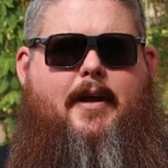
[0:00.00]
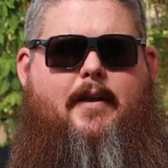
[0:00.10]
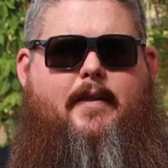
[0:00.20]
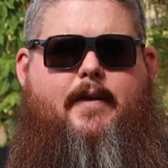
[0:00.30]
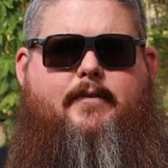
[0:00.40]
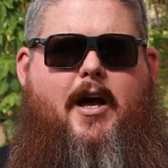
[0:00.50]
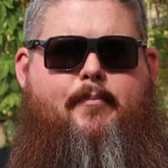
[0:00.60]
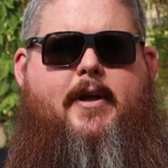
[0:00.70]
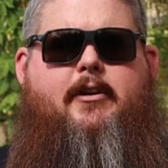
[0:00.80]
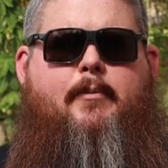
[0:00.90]
and they've
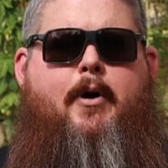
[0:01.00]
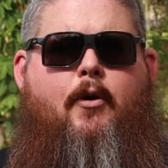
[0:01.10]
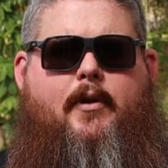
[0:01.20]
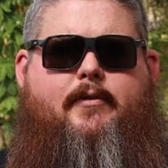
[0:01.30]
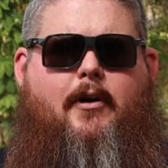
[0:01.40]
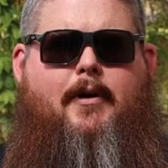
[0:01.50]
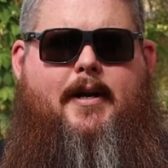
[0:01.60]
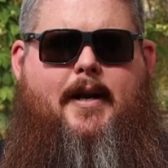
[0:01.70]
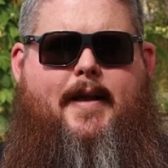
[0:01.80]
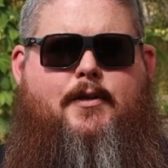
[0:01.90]
got better components
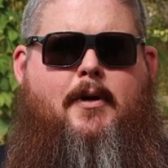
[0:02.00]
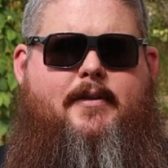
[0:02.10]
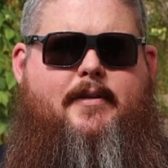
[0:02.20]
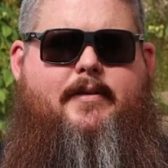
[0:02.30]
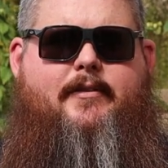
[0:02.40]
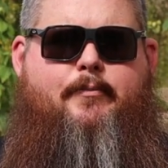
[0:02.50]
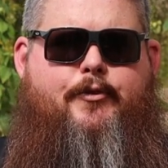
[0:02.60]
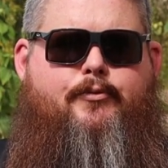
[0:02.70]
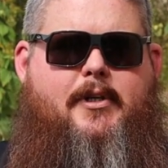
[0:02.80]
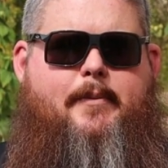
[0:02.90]
already, and that's what this system
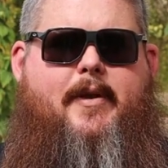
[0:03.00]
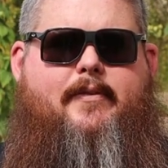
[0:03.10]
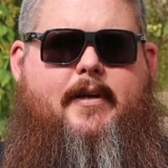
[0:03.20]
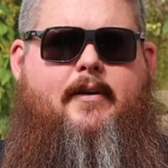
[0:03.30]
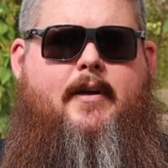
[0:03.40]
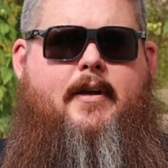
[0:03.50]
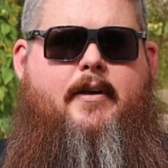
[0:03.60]
was really missing.